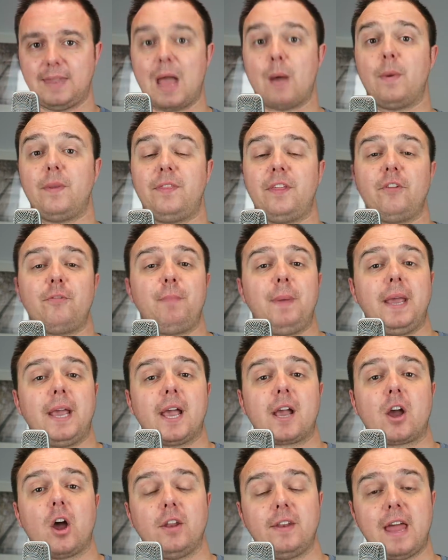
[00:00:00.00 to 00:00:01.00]
Now, with this being
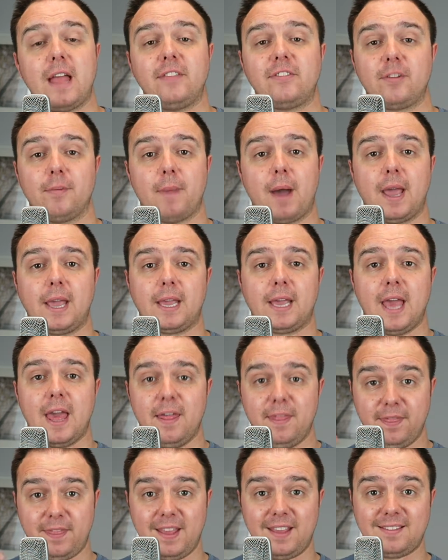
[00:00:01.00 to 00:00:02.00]
a condenser mic,
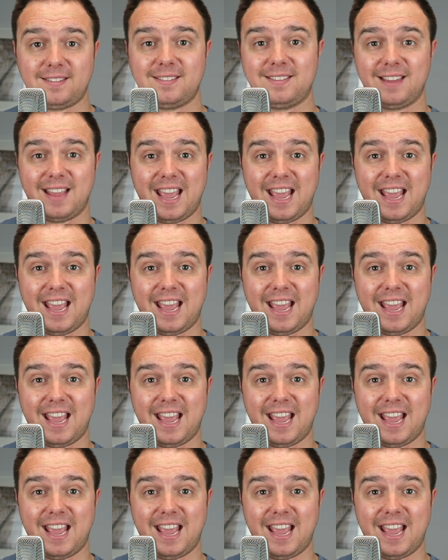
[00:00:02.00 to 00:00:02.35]
this